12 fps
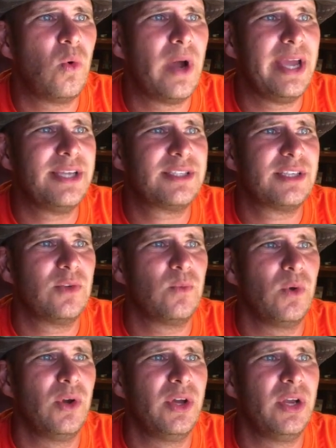wasted
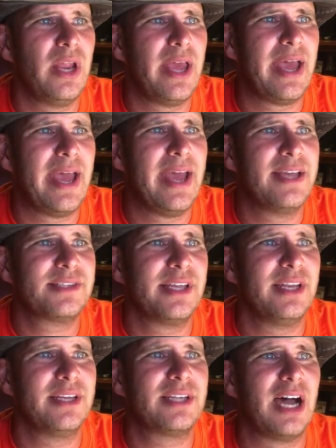wood as
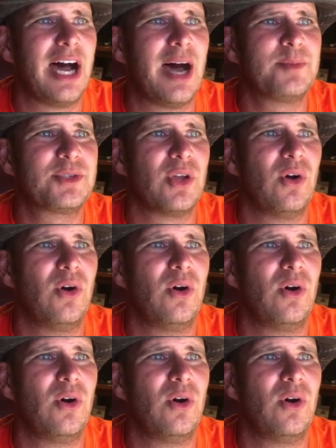in the tops